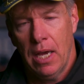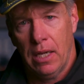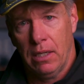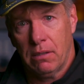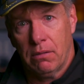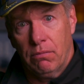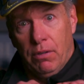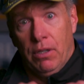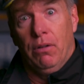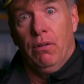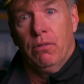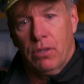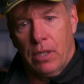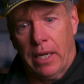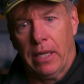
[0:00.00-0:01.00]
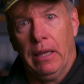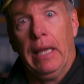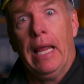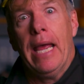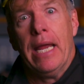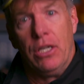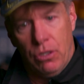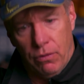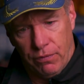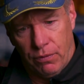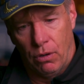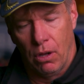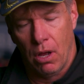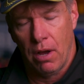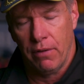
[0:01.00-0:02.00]
It's like a ledge you
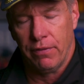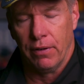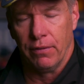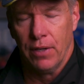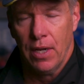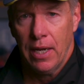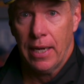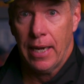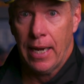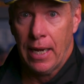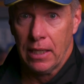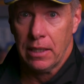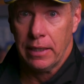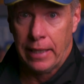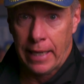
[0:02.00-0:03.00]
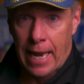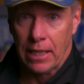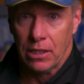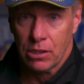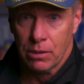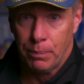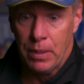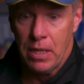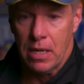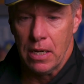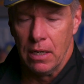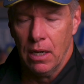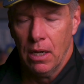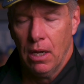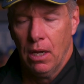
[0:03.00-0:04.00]
fall off of at that
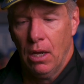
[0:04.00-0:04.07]
speed.